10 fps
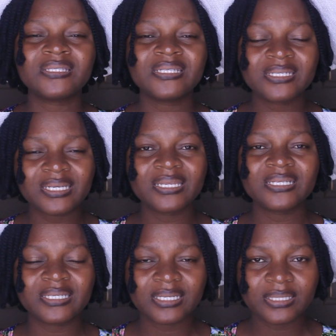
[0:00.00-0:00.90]
This and
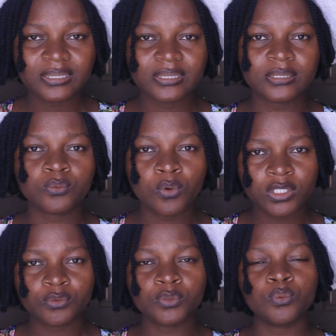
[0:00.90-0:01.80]
this and this is
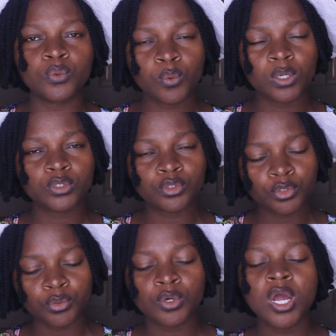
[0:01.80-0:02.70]
what we would want to
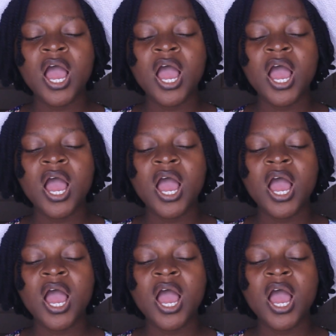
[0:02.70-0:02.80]
do.